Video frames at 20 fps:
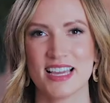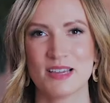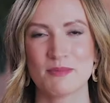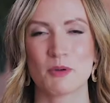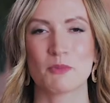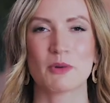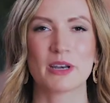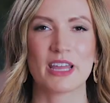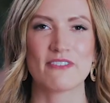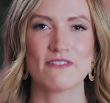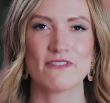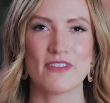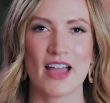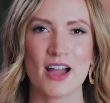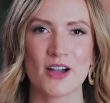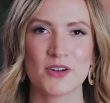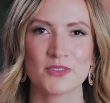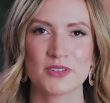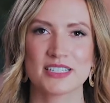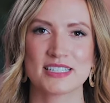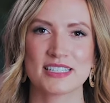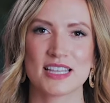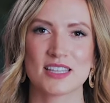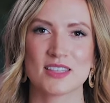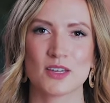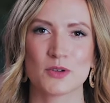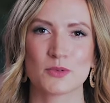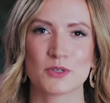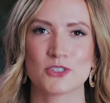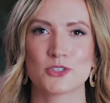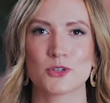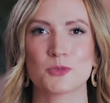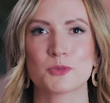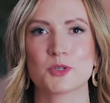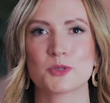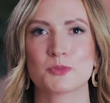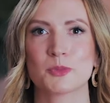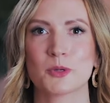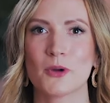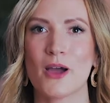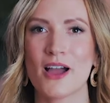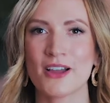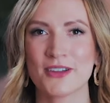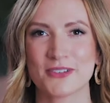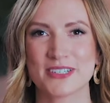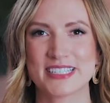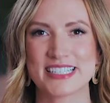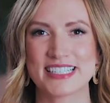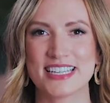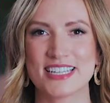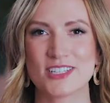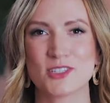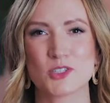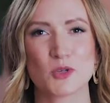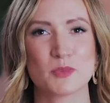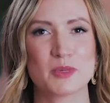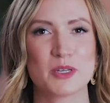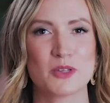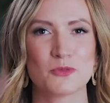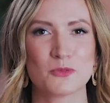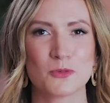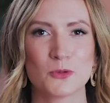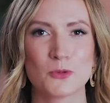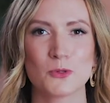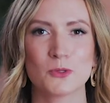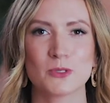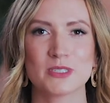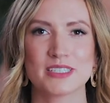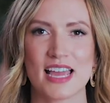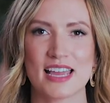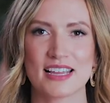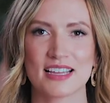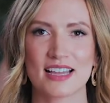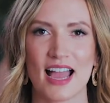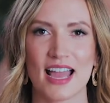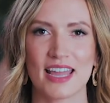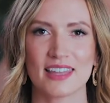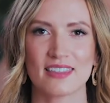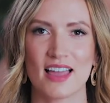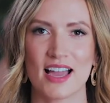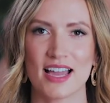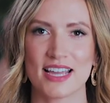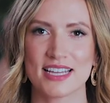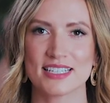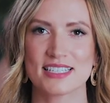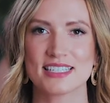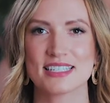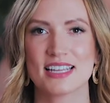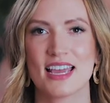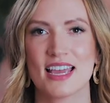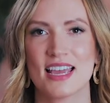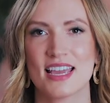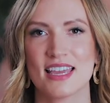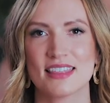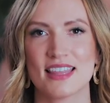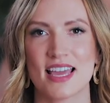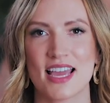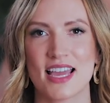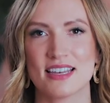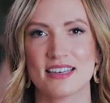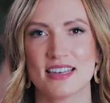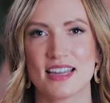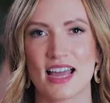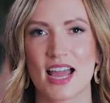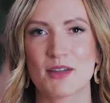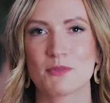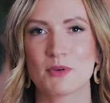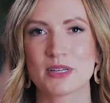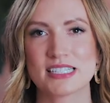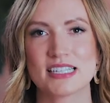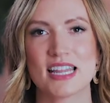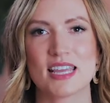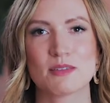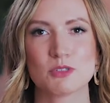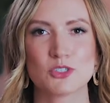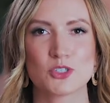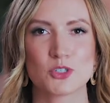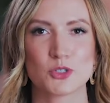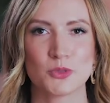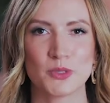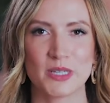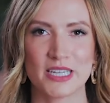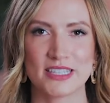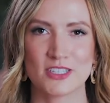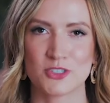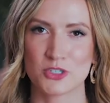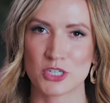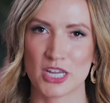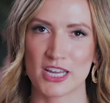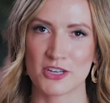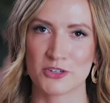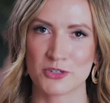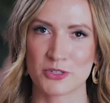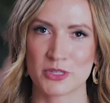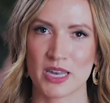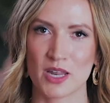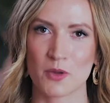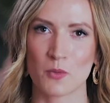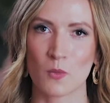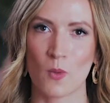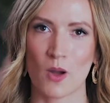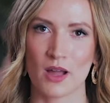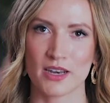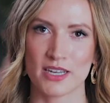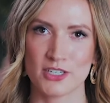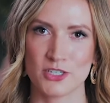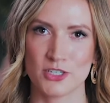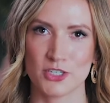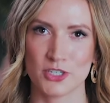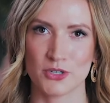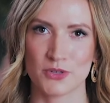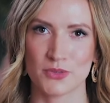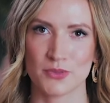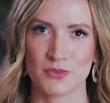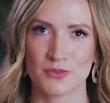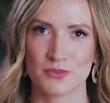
But what I found is that there was so much bureaucracy and so many rules and guidelines that I wasn't able to create the change that I wanted to.